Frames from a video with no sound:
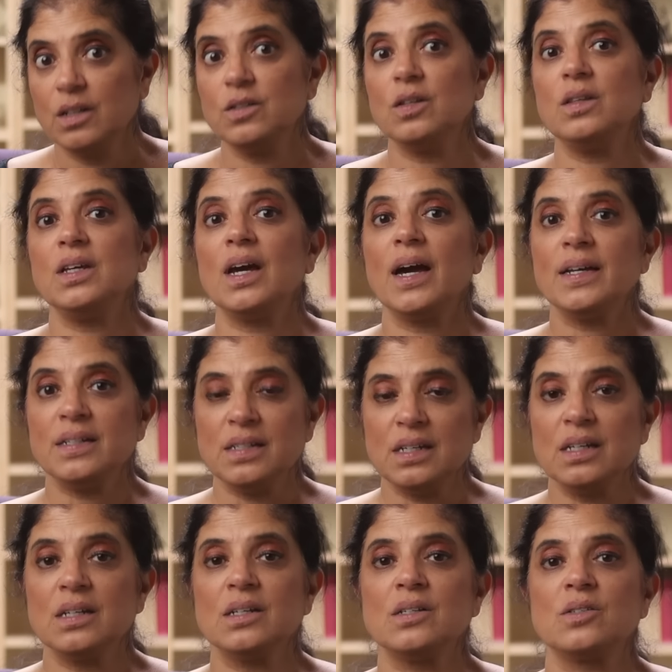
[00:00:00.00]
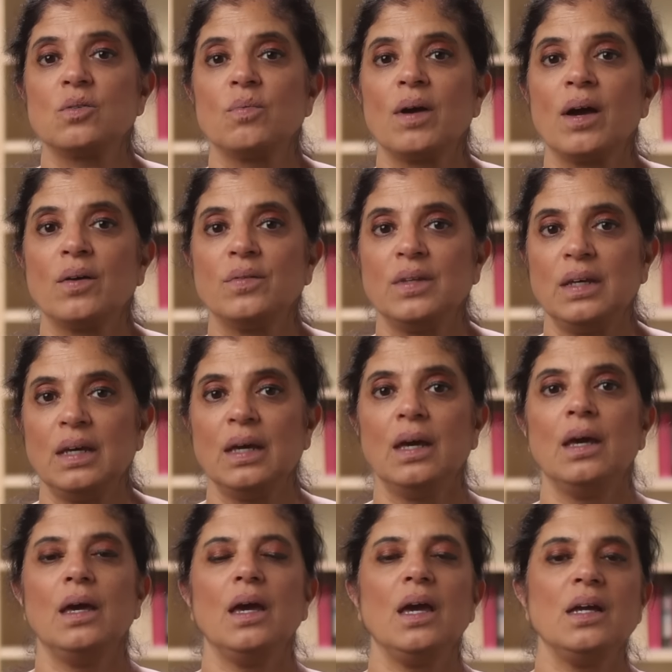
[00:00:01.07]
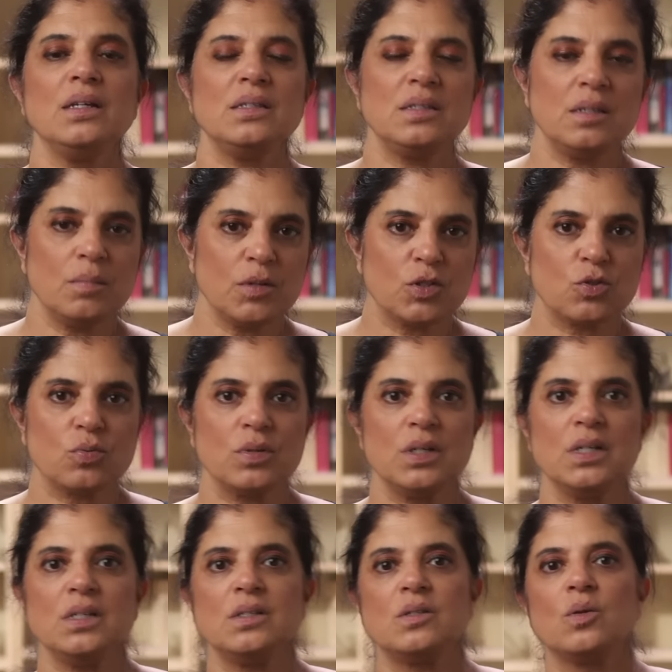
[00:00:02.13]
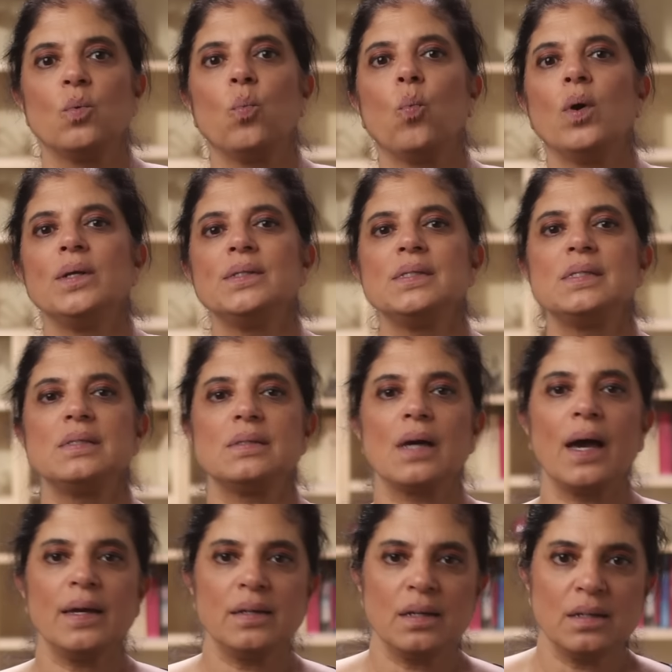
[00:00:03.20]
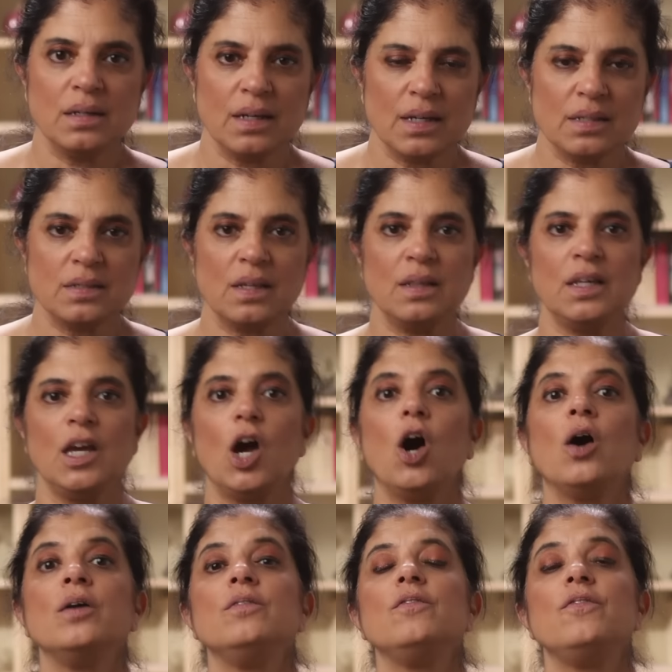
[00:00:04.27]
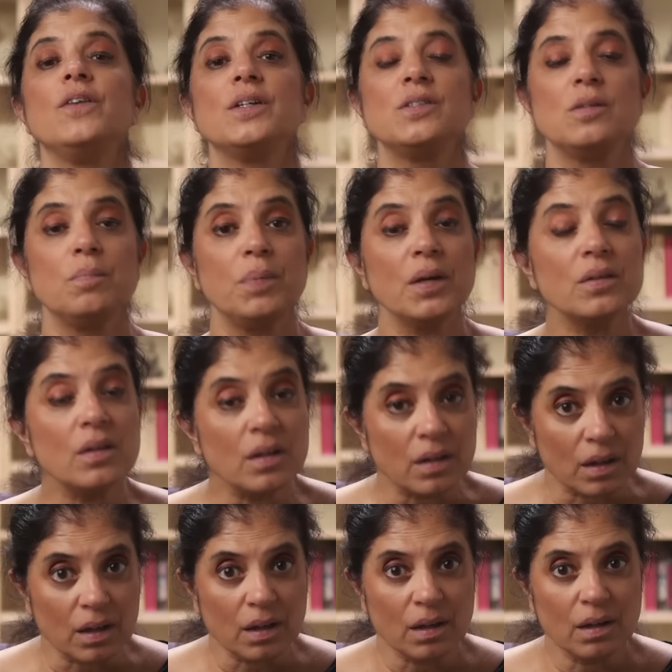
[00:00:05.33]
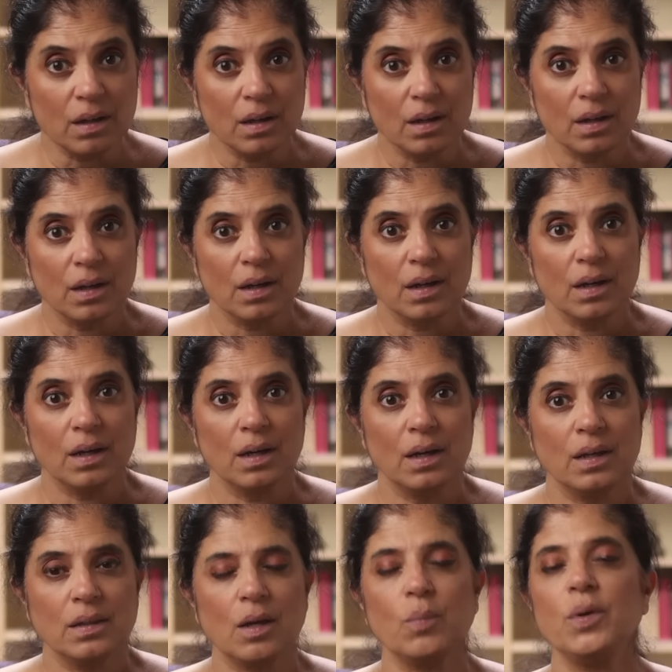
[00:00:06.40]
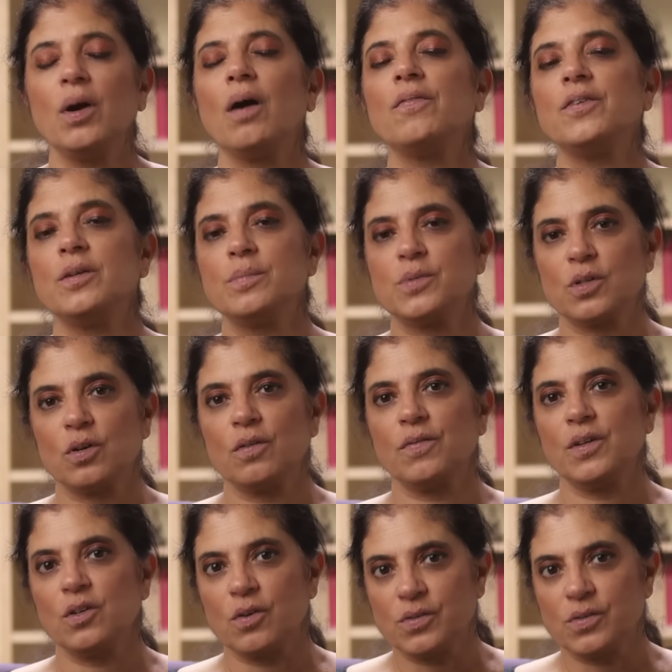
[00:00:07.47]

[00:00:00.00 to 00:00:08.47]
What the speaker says: to the ideas around the asymmetries, the one-sidedness, and the unfixability that we often observe in